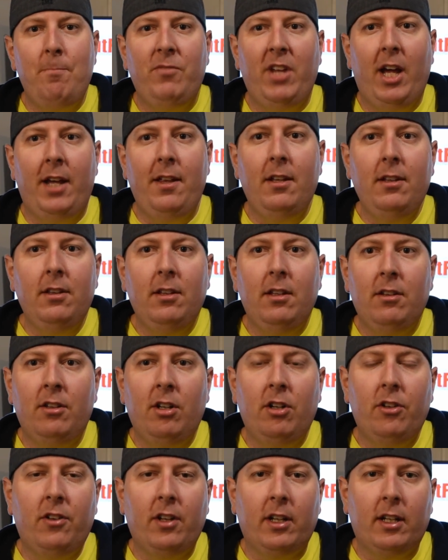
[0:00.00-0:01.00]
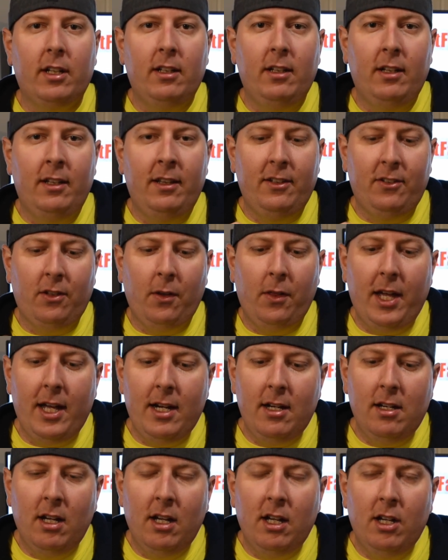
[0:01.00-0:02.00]
And then there's so
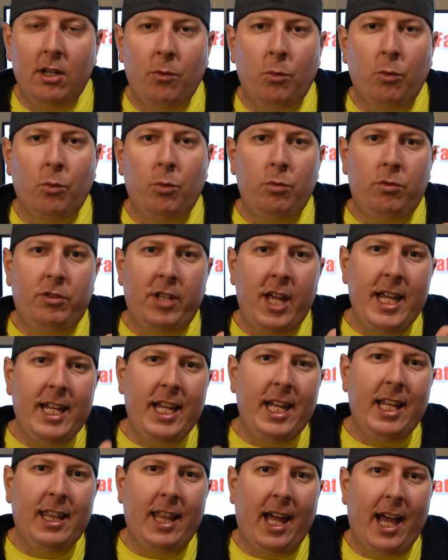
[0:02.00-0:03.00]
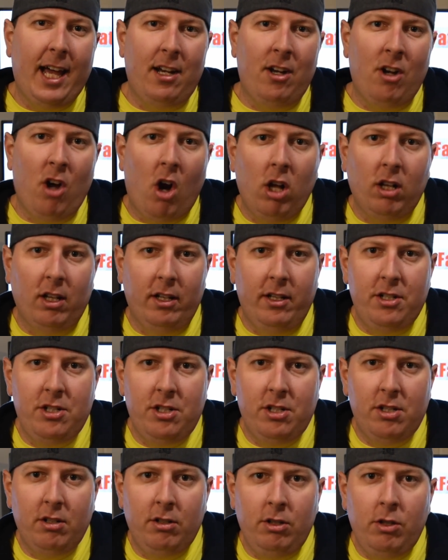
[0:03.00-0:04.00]
then taking that
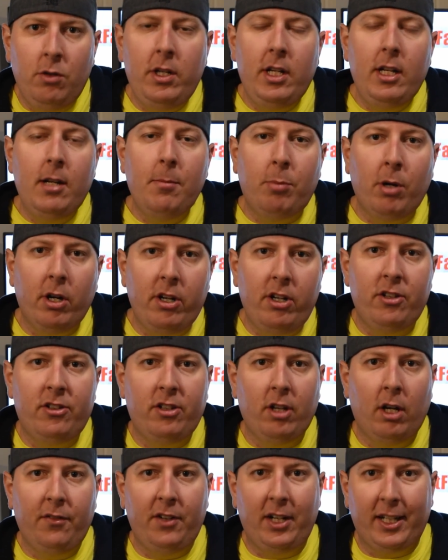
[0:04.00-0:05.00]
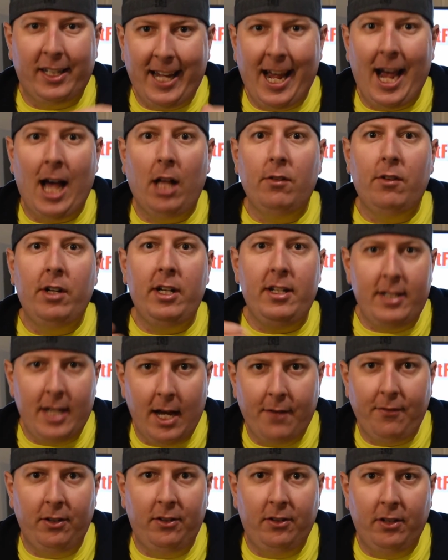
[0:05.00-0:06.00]
knowledge, you need to put yourself in a calorie
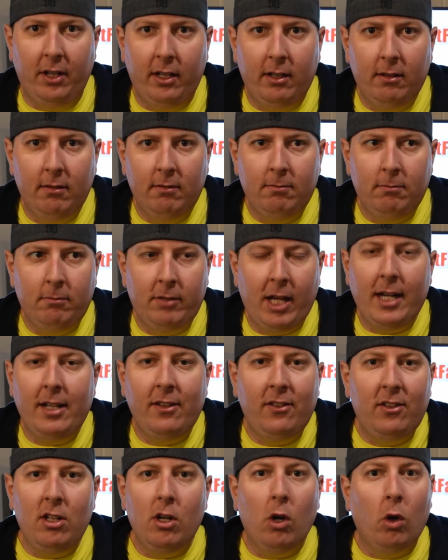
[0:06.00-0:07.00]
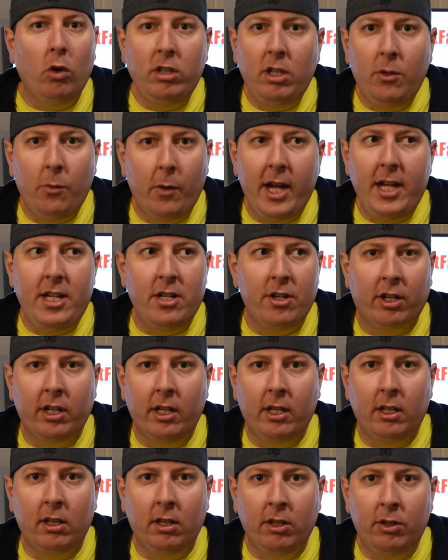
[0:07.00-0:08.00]
deficit. That is the only way you're
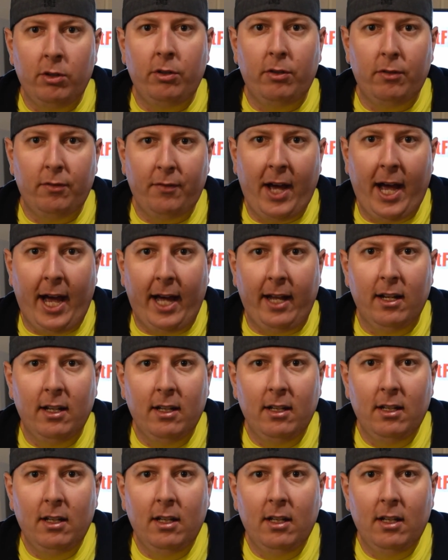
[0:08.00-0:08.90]
going to lose fat.